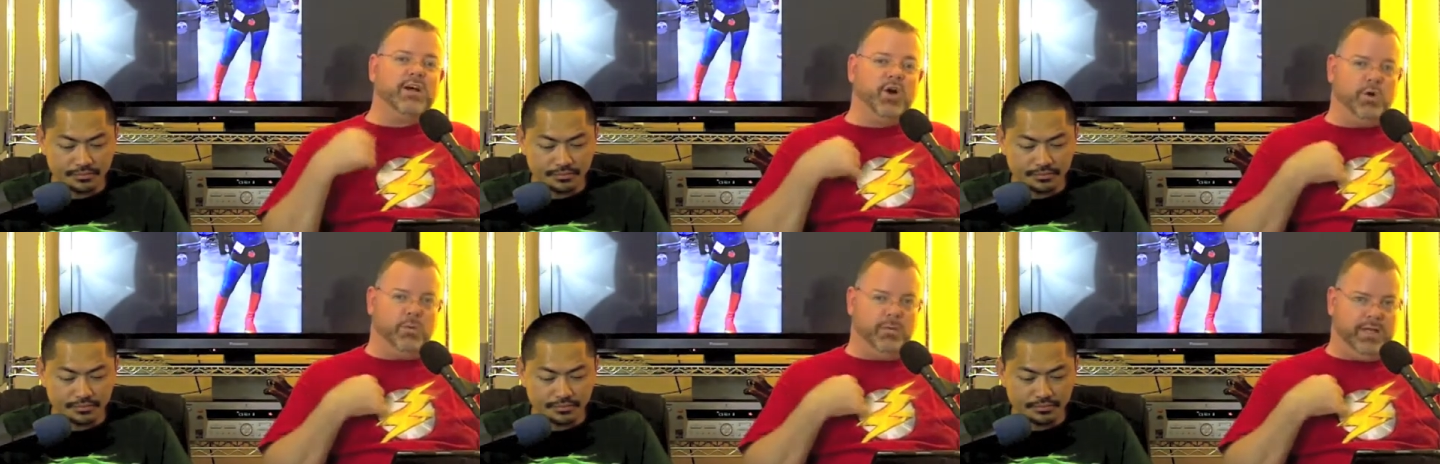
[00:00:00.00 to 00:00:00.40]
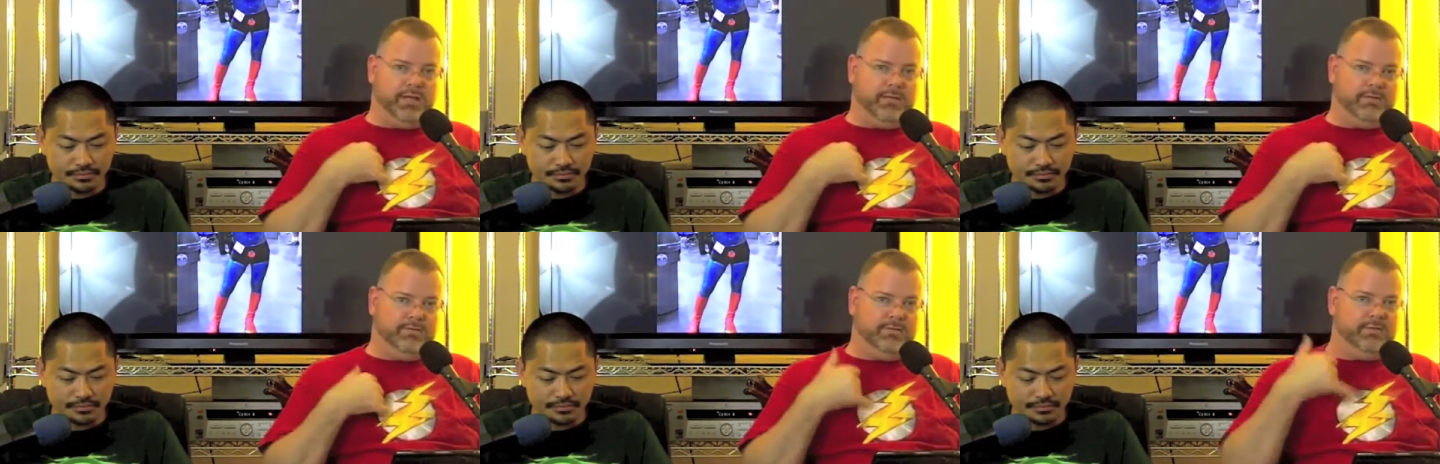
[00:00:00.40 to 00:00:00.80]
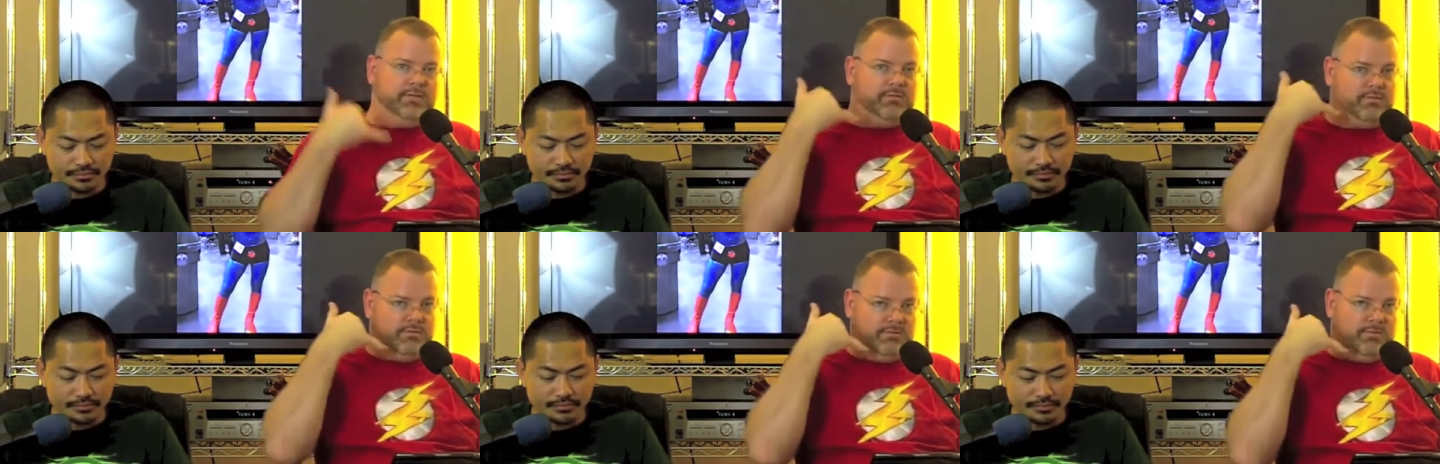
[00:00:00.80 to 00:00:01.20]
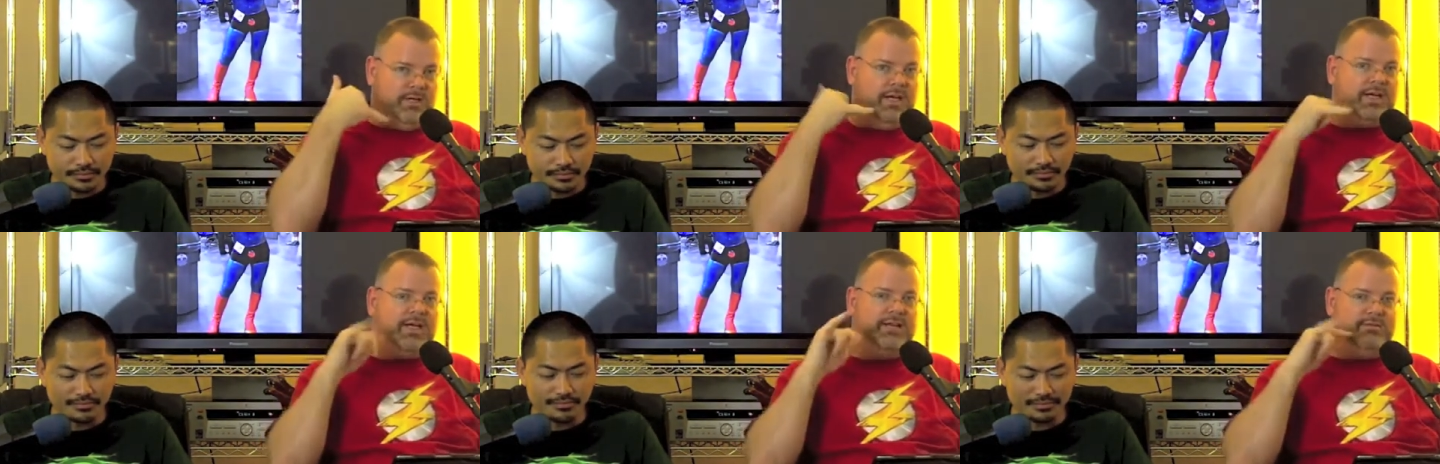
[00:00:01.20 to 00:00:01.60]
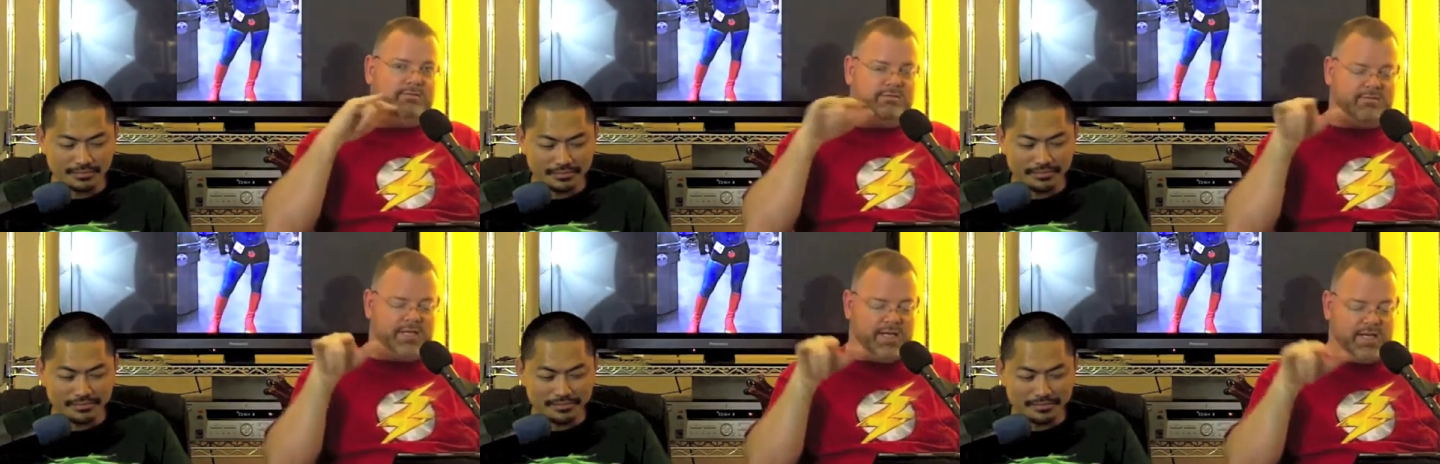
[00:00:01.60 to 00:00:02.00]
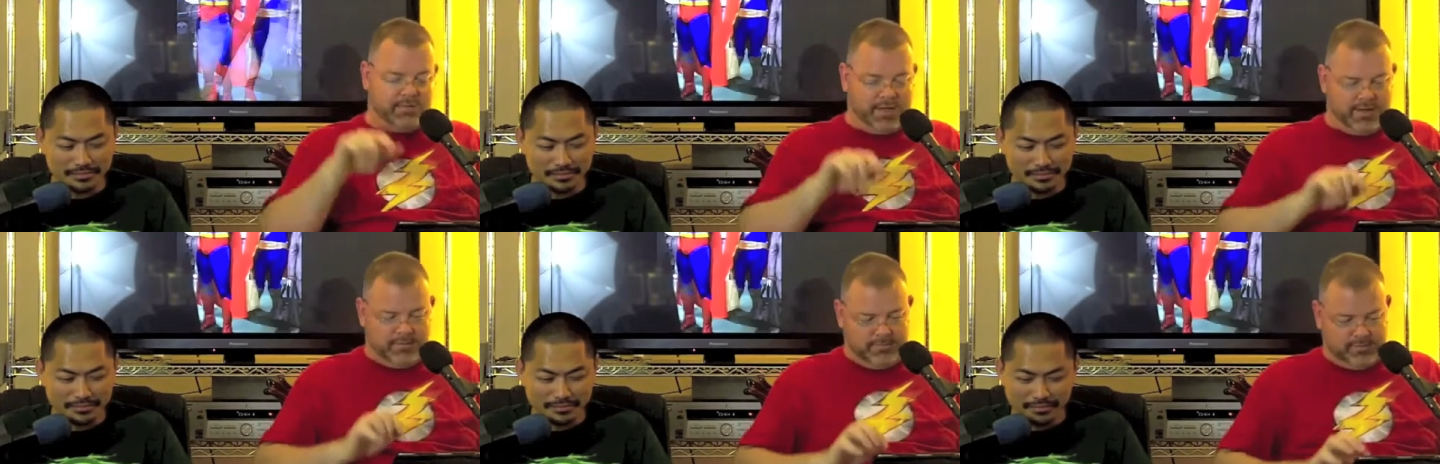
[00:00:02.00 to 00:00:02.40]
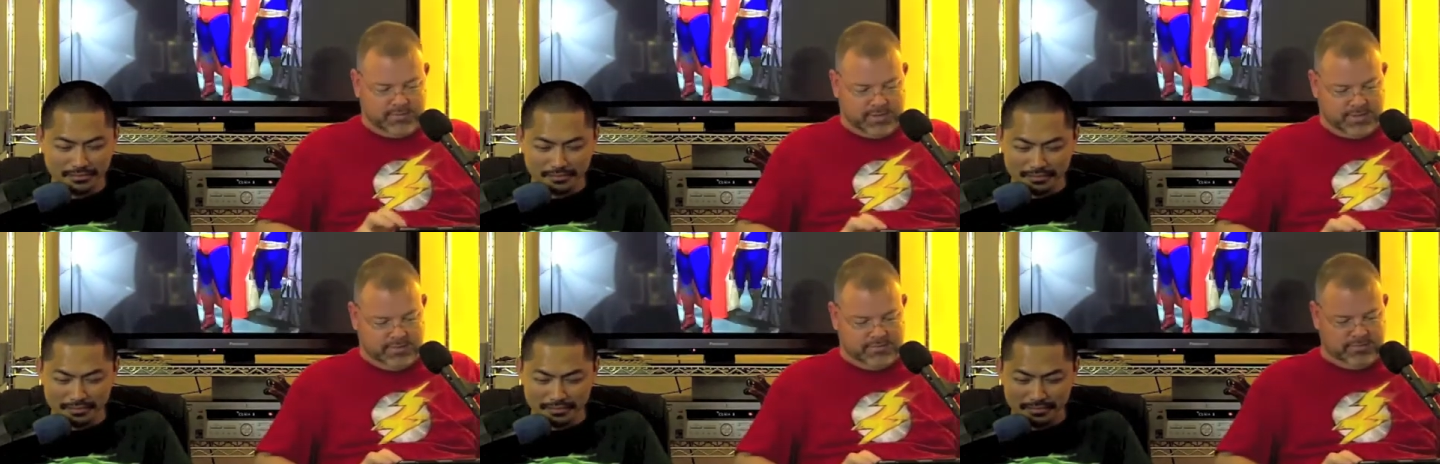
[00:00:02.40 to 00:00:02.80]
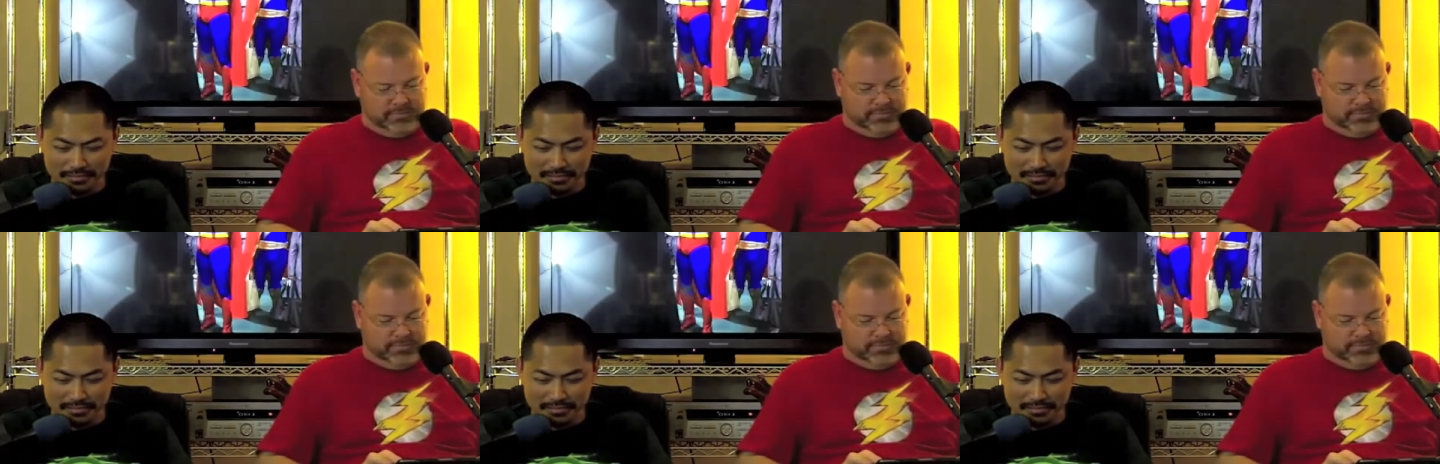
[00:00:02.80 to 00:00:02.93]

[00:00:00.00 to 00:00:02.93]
Speaker 1: Call me. I mm-hmm. can take him out. So.